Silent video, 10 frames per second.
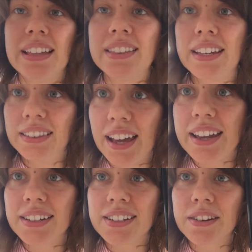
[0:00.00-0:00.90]
that they
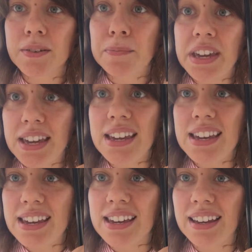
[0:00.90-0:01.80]
liked
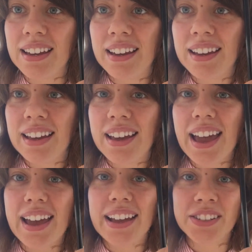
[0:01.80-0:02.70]
PE
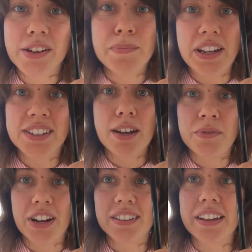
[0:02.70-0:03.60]
as their best
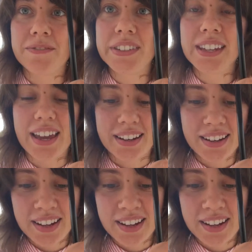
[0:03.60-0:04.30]
subject, like phys ed.